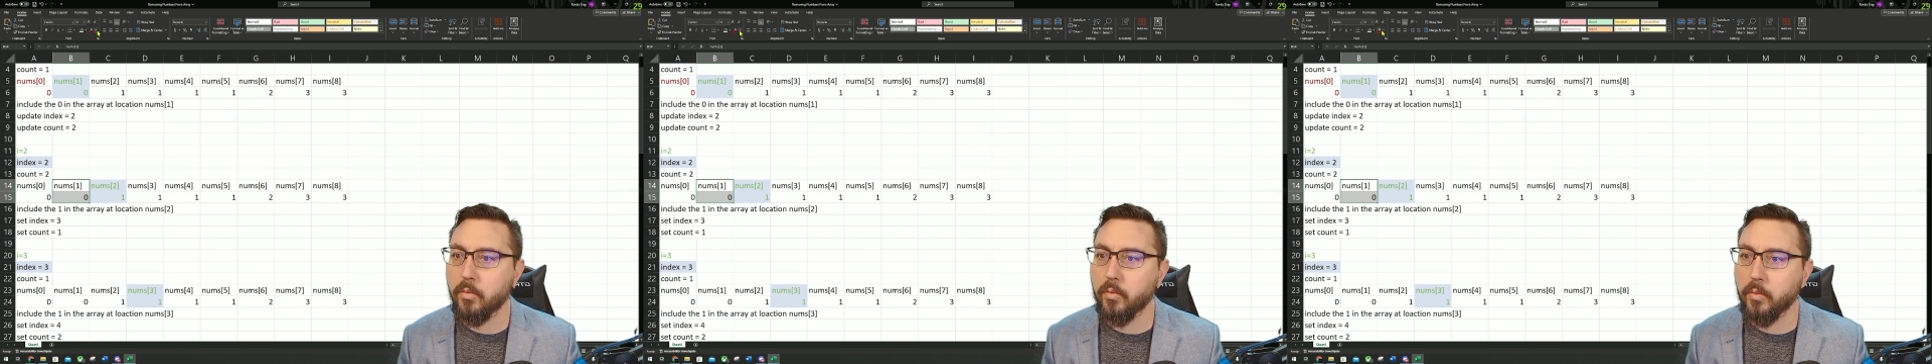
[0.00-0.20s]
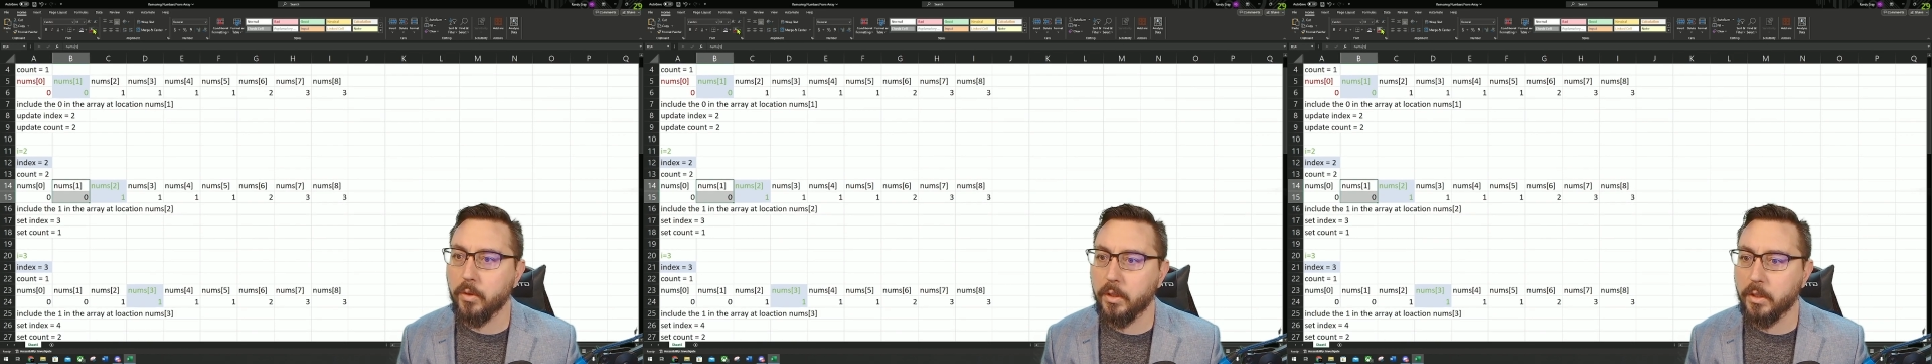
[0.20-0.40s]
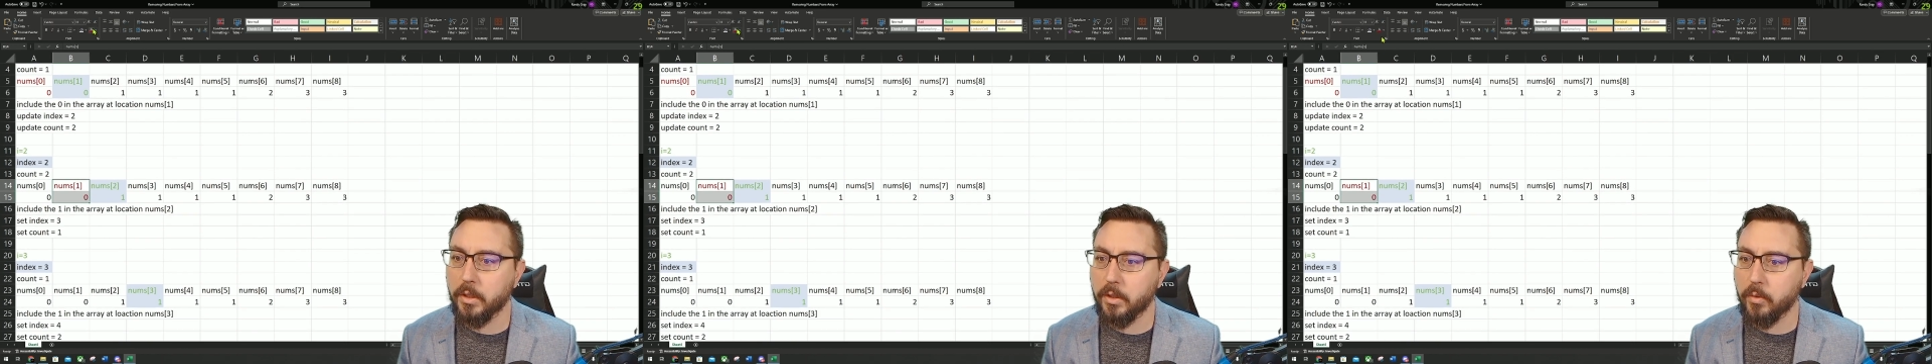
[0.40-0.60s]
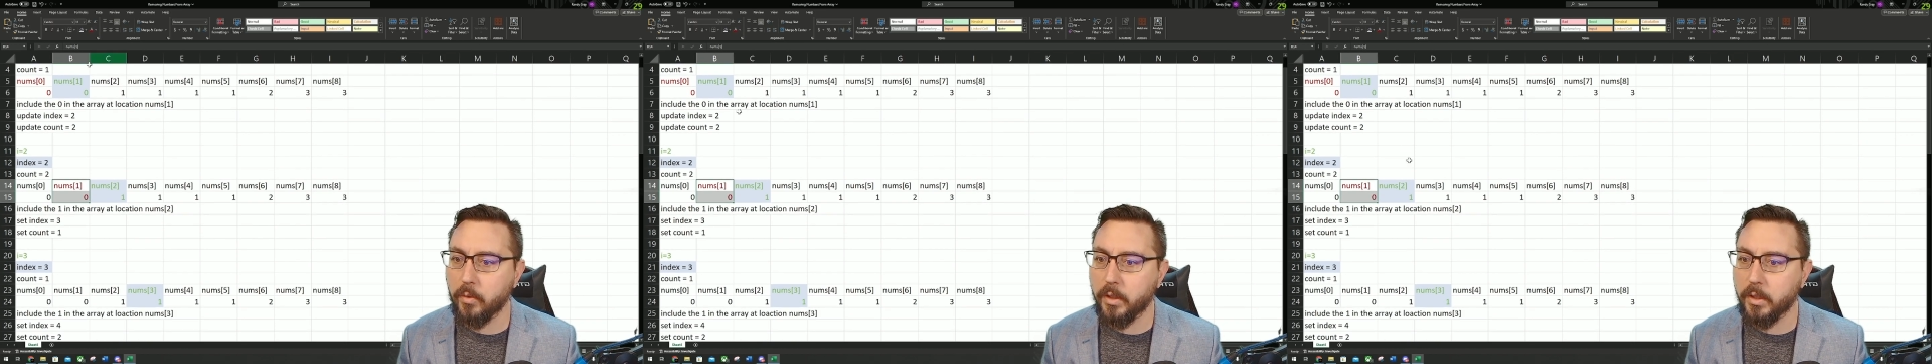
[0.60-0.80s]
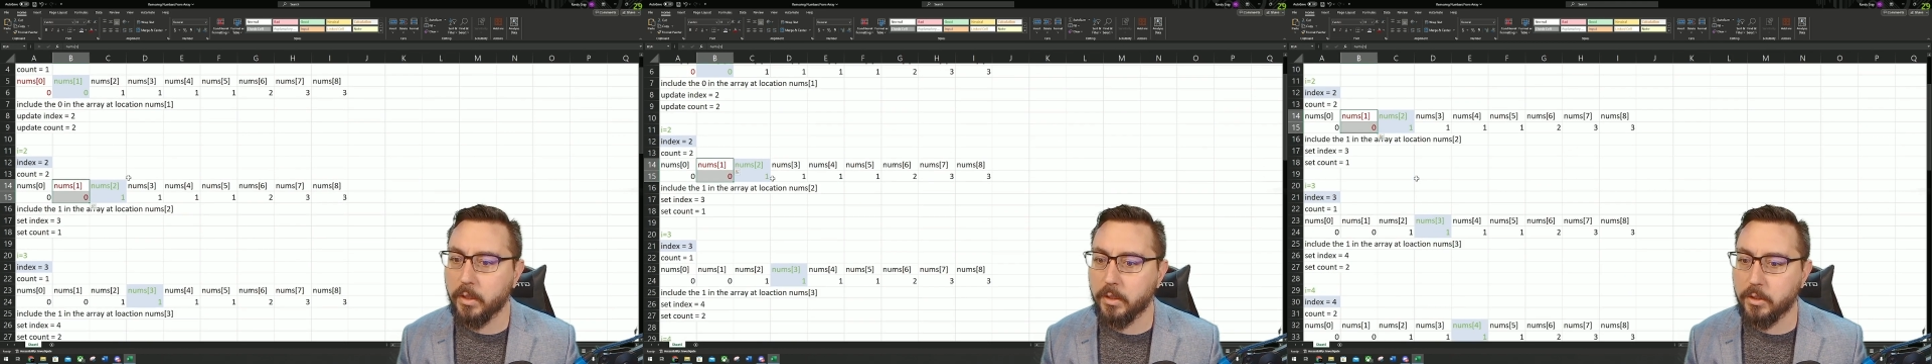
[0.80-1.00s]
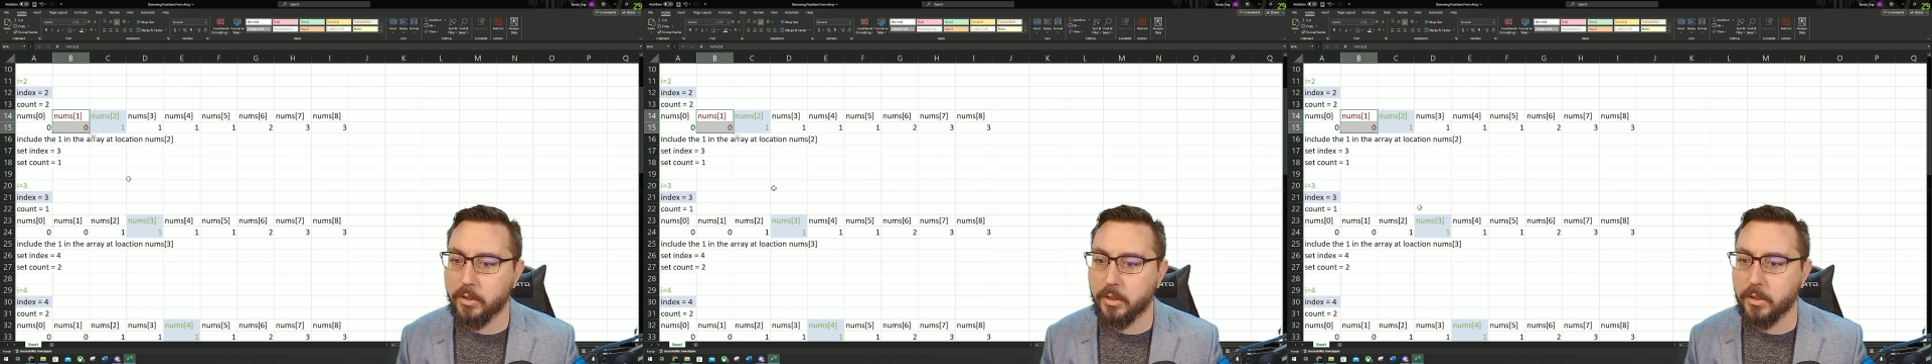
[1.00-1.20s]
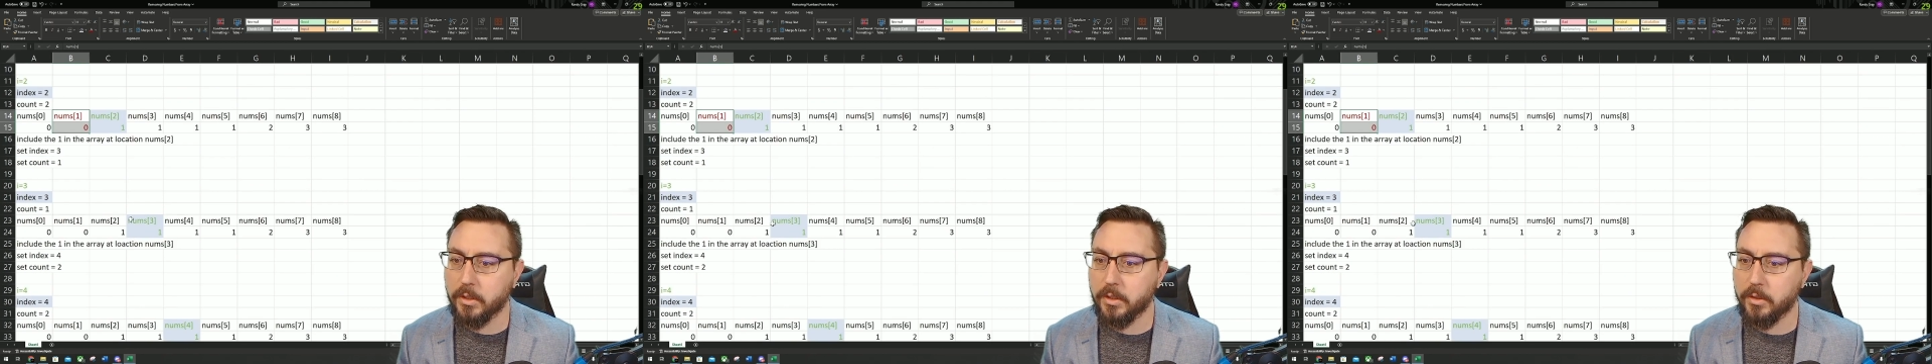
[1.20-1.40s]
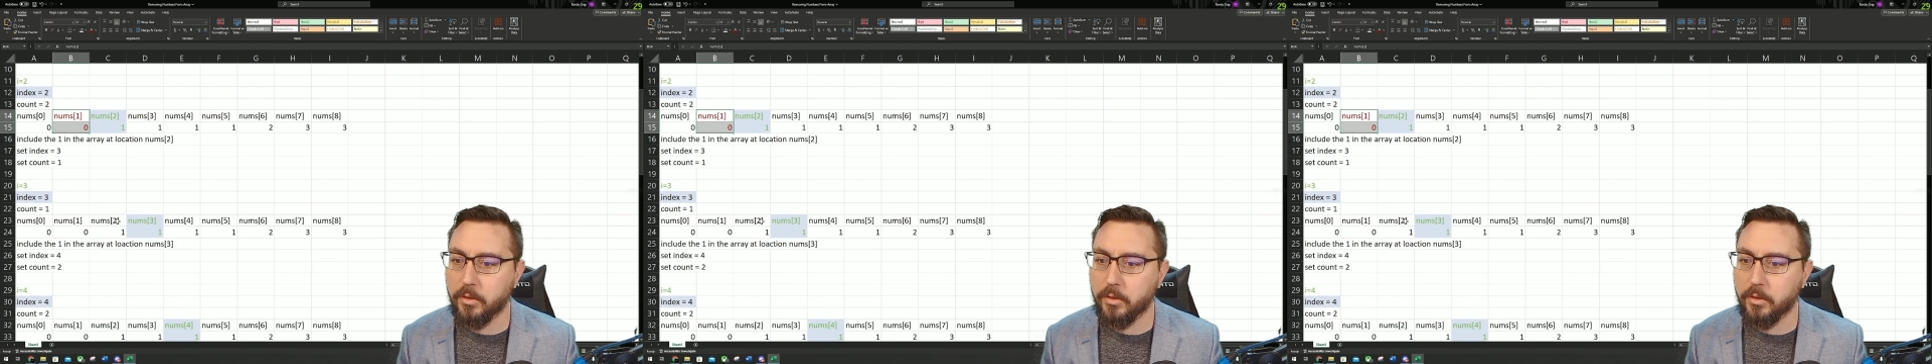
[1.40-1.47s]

really quick just